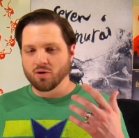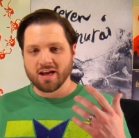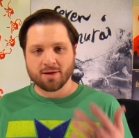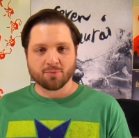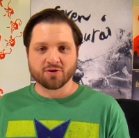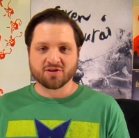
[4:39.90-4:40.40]

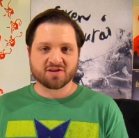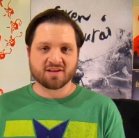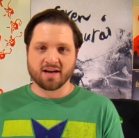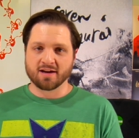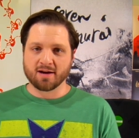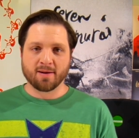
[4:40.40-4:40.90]
able to
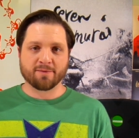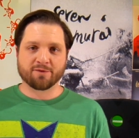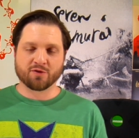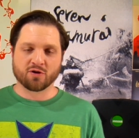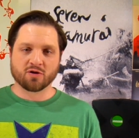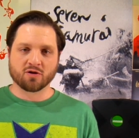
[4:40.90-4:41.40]
stand up
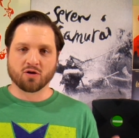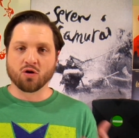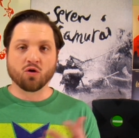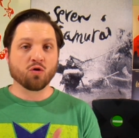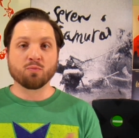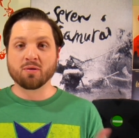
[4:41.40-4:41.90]
for a
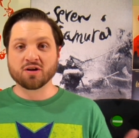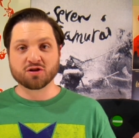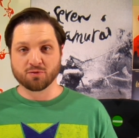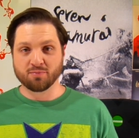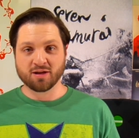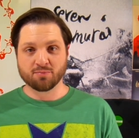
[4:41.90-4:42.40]
whole bunch
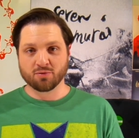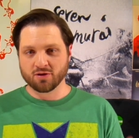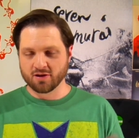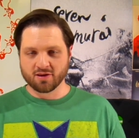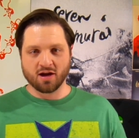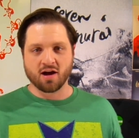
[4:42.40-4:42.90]
of people
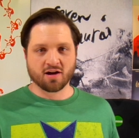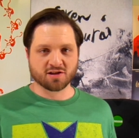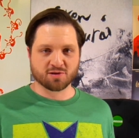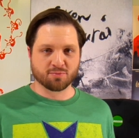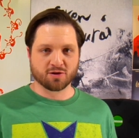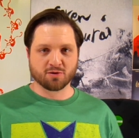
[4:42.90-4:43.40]
in the
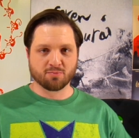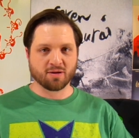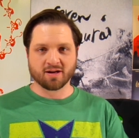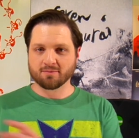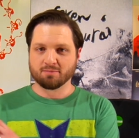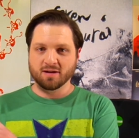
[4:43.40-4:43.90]
hospital
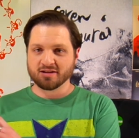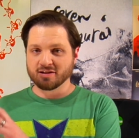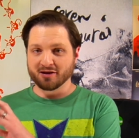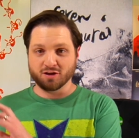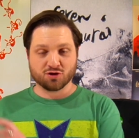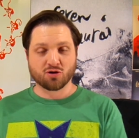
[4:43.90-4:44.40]
by
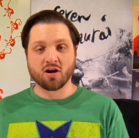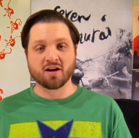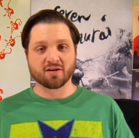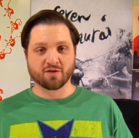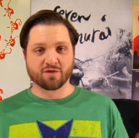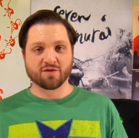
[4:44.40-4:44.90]
basically
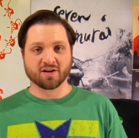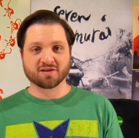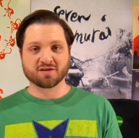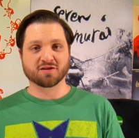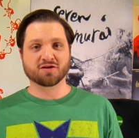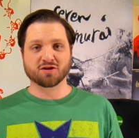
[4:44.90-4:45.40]
trying to fix
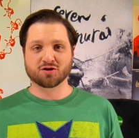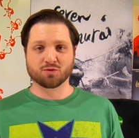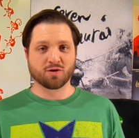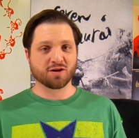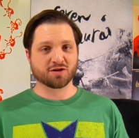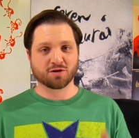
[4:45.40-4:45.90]
the
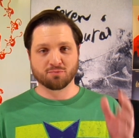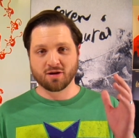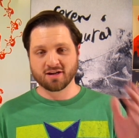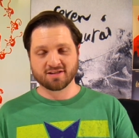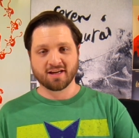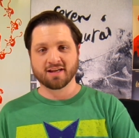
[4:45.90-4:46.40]
situation
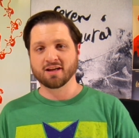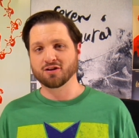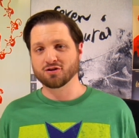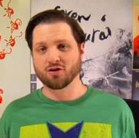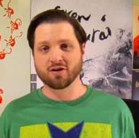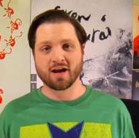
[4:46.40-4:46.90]
by taking
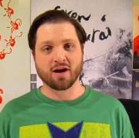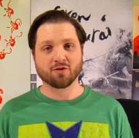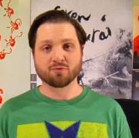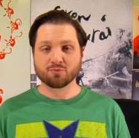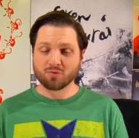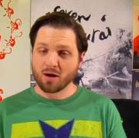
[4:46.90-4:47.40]
Dawn
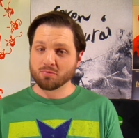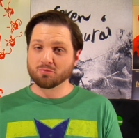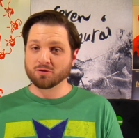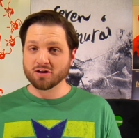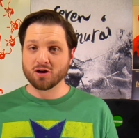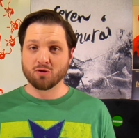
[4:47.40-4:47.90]
out,
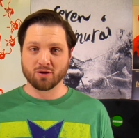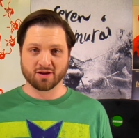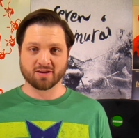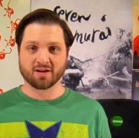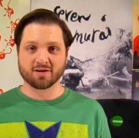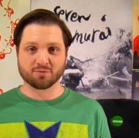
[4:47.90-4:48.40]
probably
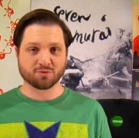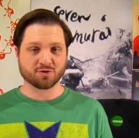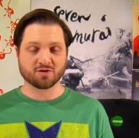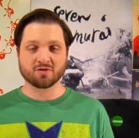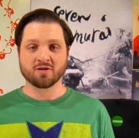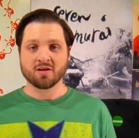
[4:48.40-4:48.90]
knowing that it
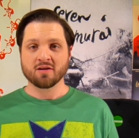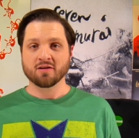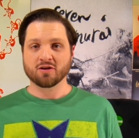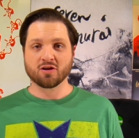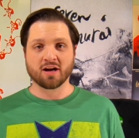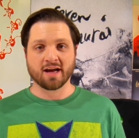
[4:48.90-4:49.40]
was
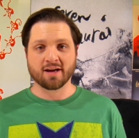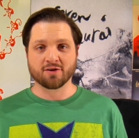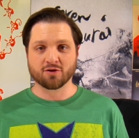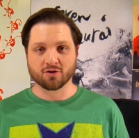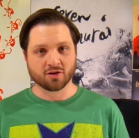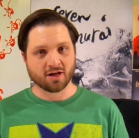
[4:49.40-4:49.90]
going to end
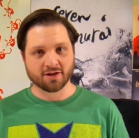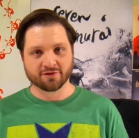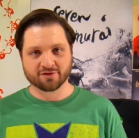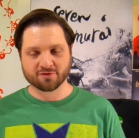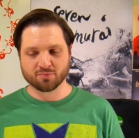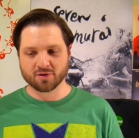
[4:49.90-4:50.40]
her
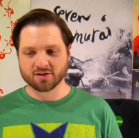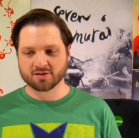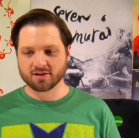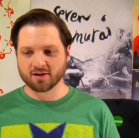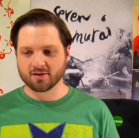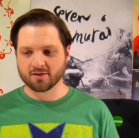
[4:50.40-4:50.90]
life. But